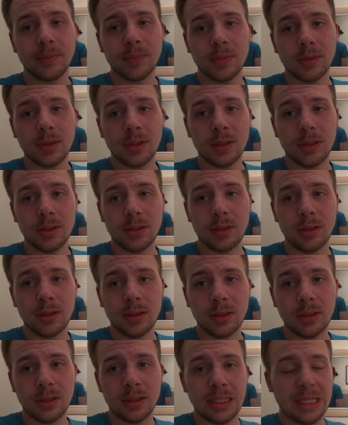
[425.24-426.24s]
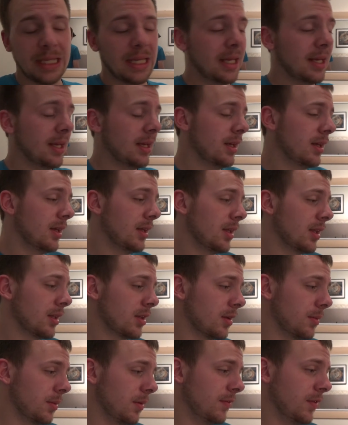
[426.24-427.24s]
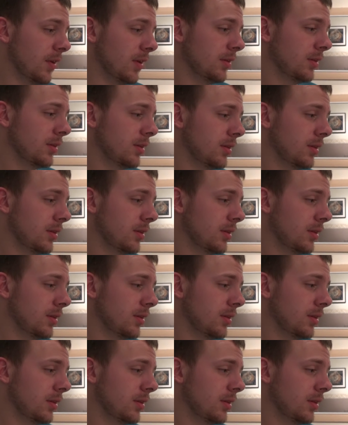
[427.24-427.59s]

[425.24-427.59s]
So it's gonna be fun.